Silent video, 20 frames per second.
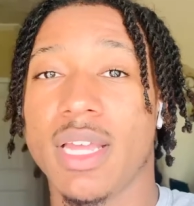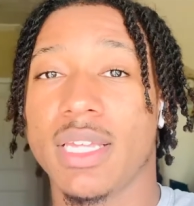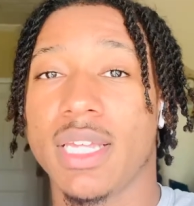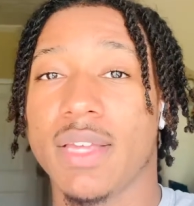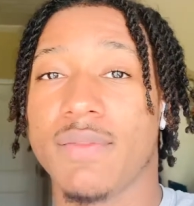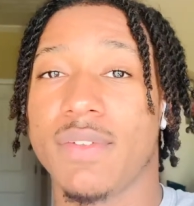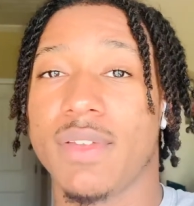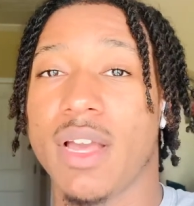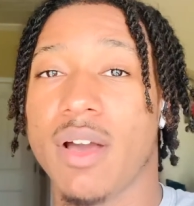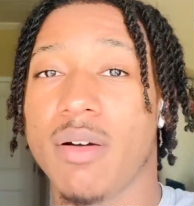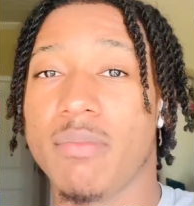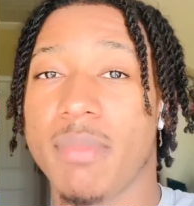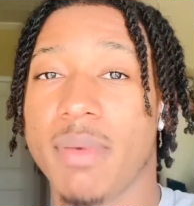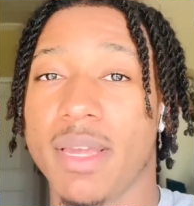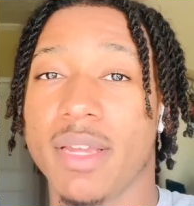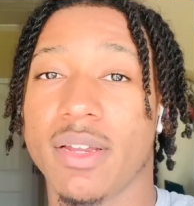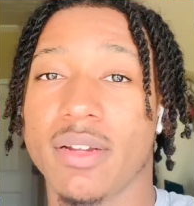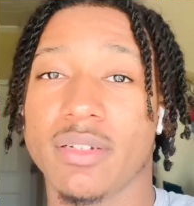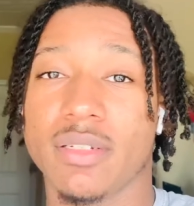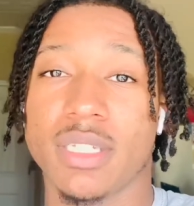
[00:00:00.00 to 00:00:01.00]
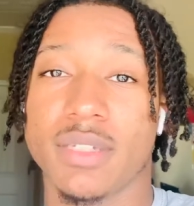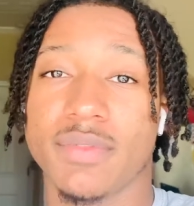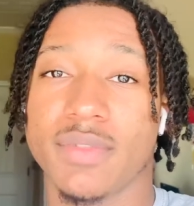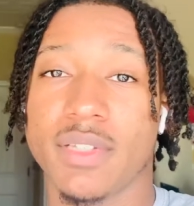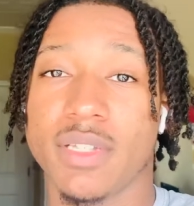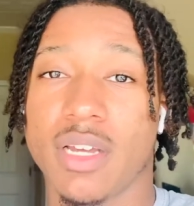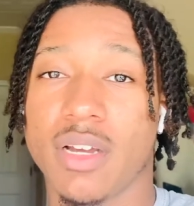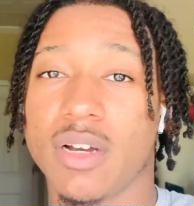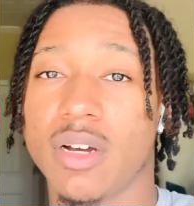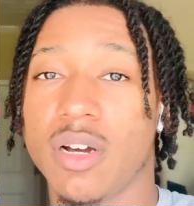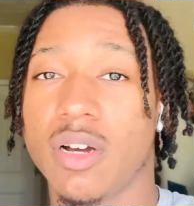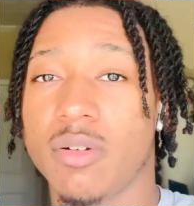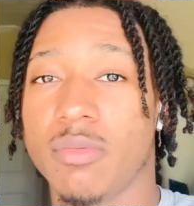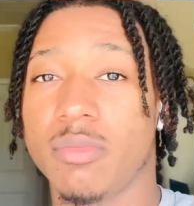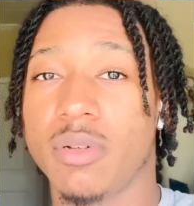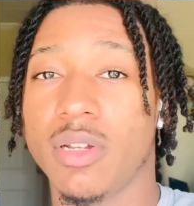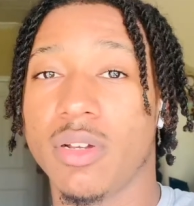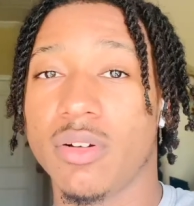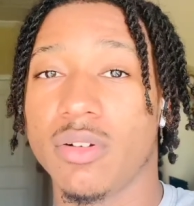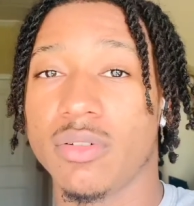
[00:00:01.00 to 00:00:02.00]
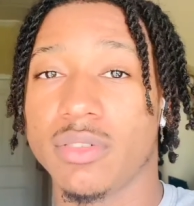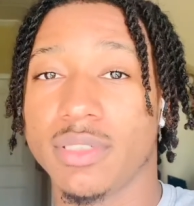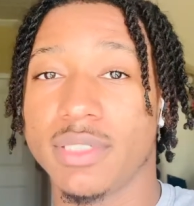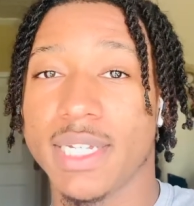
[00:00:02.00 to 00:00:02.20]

giving y'all bangers, giving y'all uploads,